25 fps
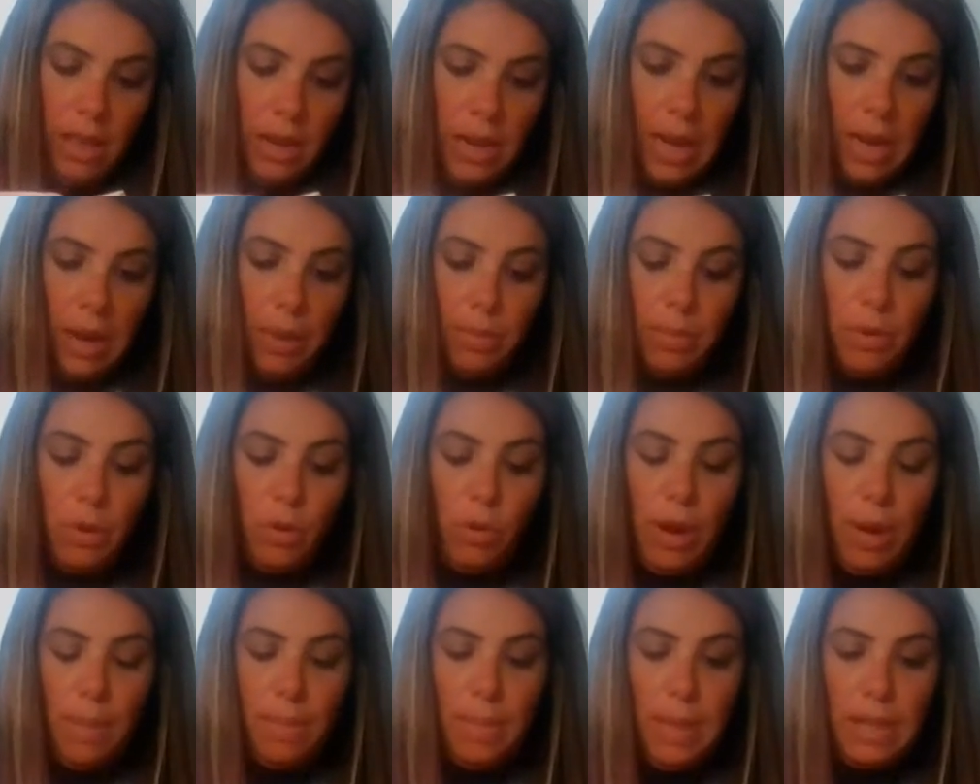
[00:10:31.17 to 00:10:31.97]
Now I'm going to
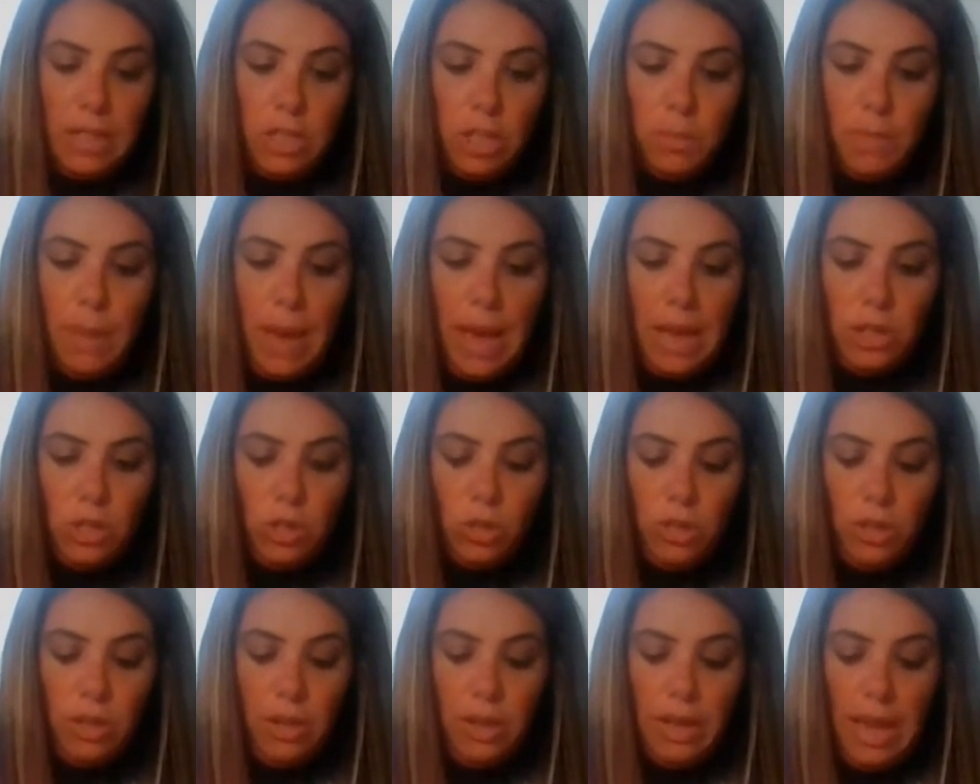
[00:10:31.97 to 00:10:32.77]
grab that
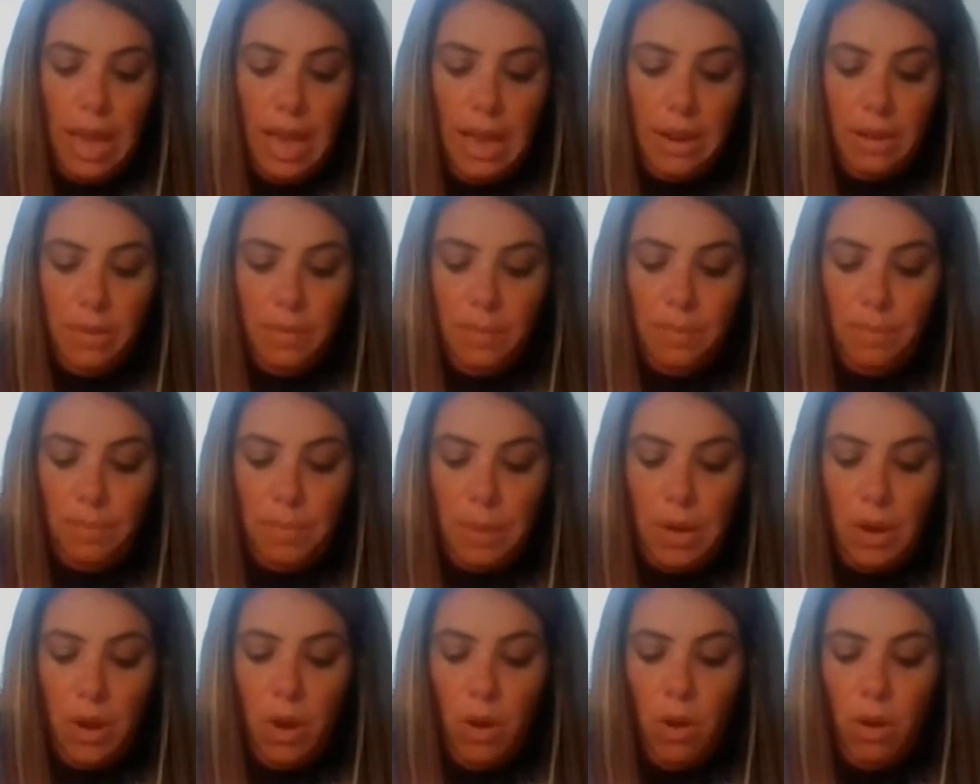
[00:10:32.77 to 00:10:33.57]
spatula again
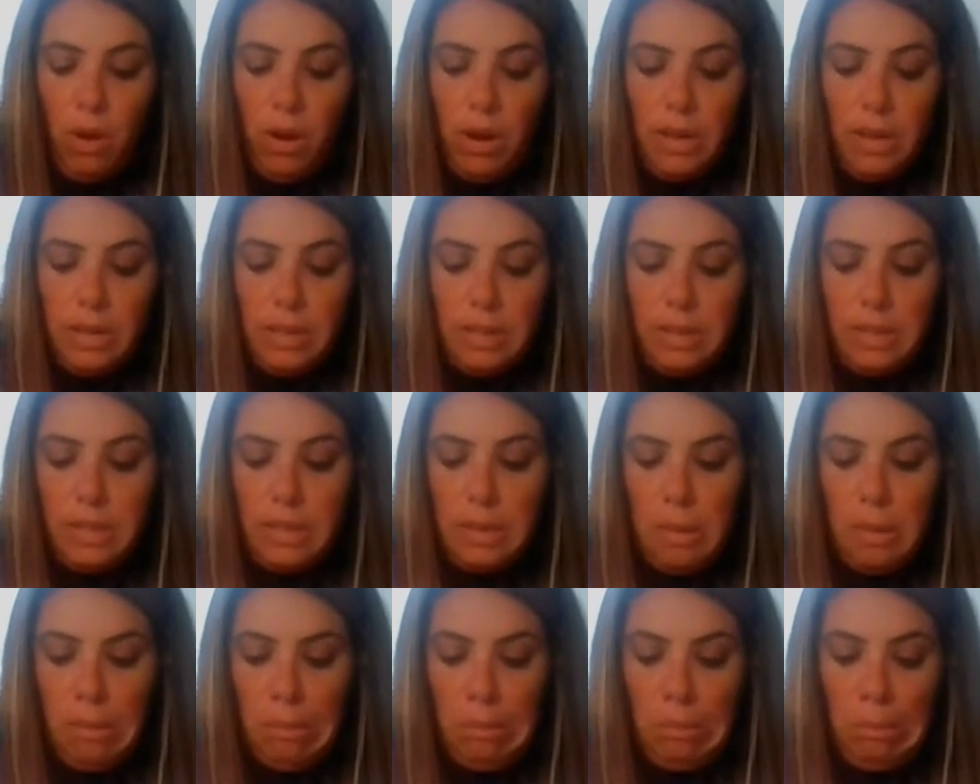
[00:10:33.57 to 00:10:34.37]
because